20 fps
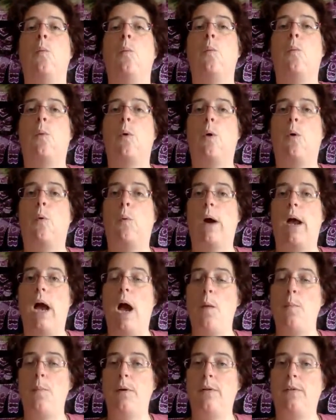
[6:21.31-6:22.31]
Well, what
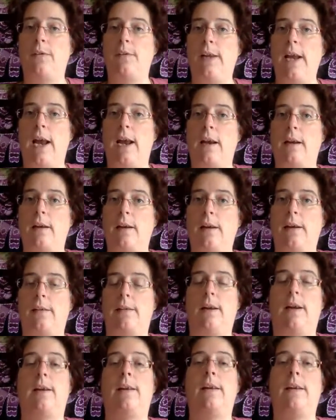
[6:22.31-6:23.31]
happens then is
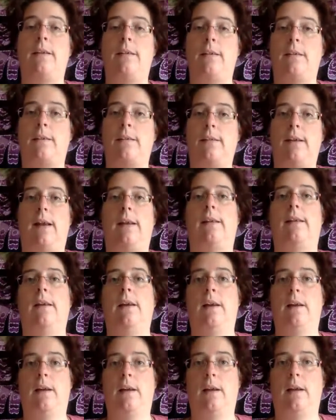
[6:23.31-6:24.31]
that disease sets
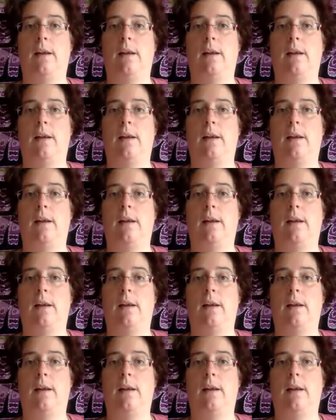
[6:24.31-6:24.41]
in.